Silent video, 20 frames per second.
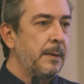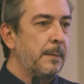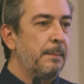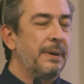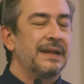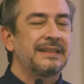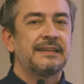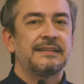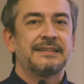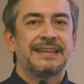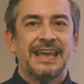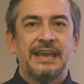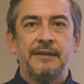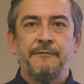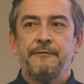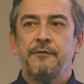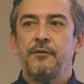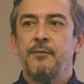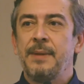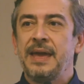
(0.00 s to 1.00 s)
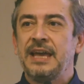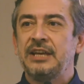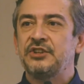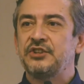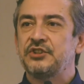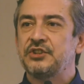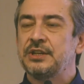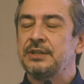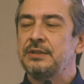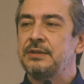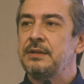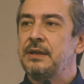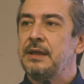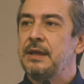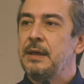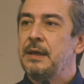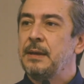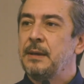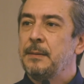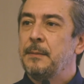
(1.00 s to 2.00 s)
But the information
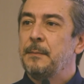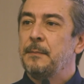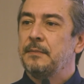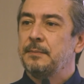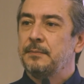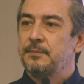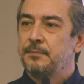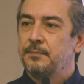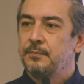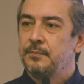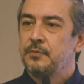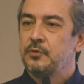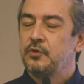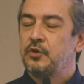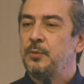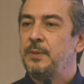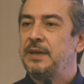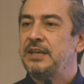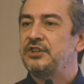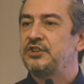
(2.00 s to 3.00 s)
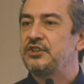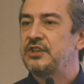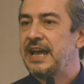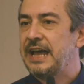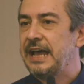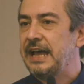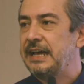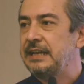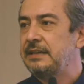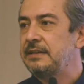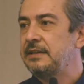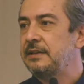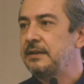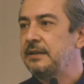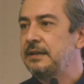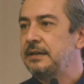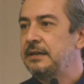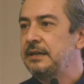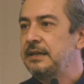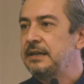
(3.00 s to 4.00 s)
to be shared
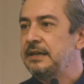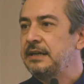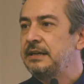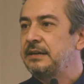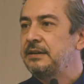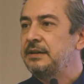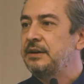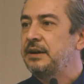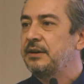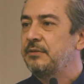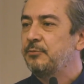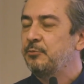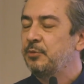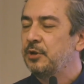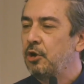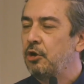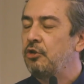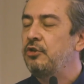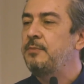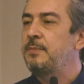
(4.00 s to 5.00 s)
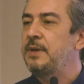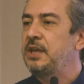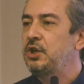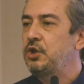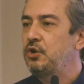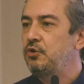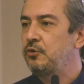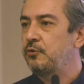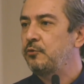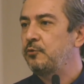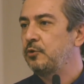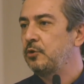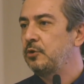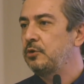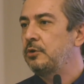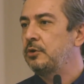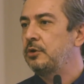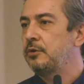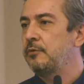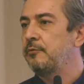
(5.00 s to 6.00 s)
will only be
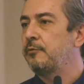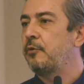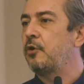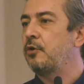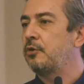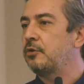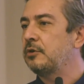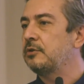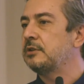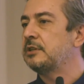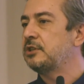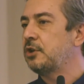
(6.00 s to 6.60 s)
useful for the